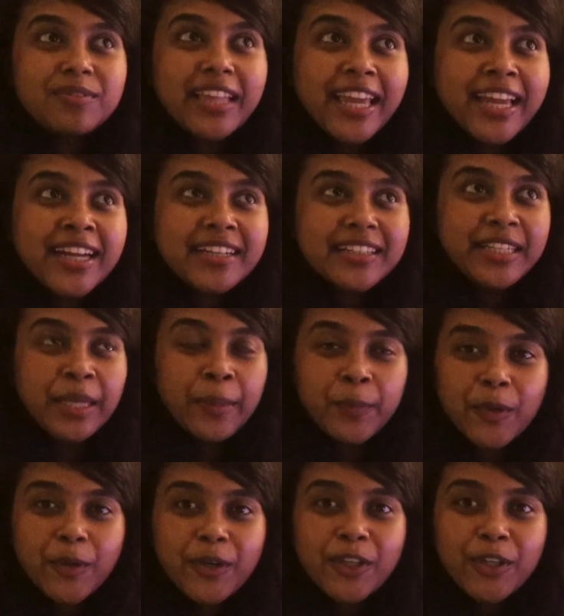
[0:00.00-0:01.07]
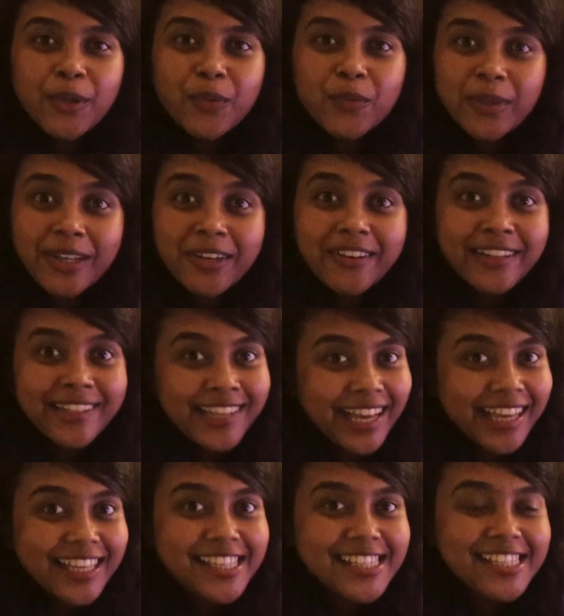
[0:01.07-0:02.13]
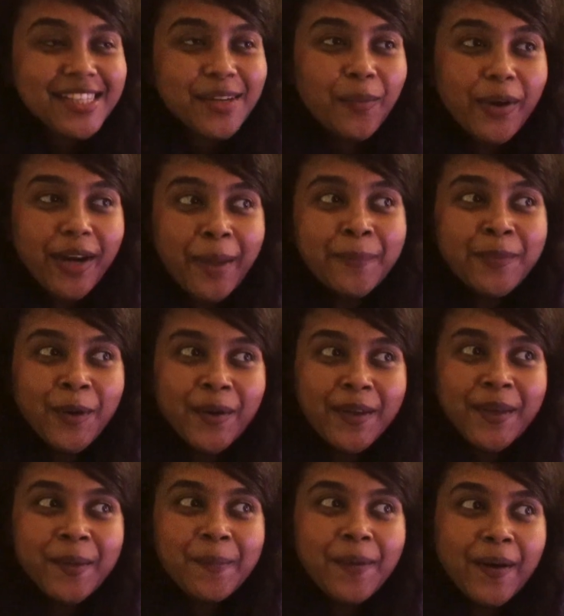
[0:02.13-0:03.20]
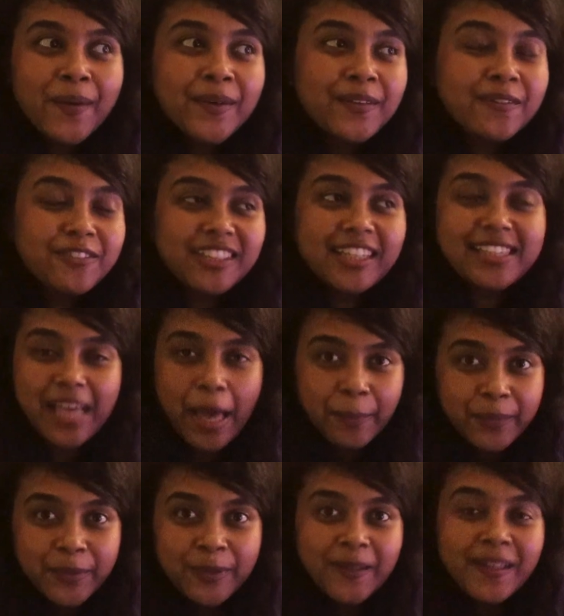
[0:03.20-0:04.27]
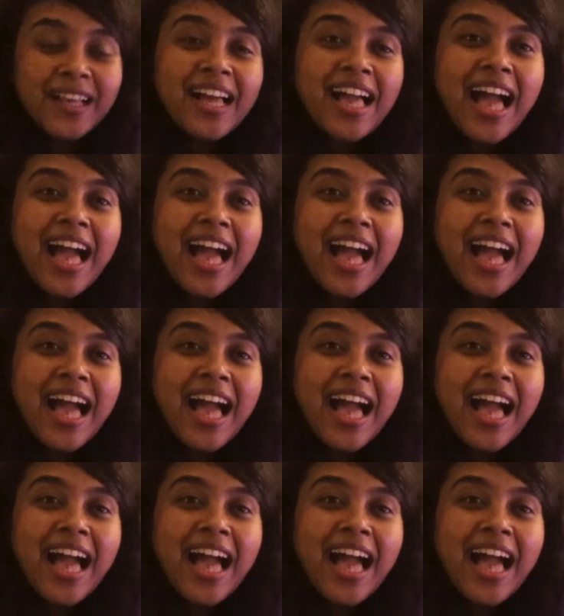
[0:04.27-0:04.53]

think deeper you will realize what i'm talking about for example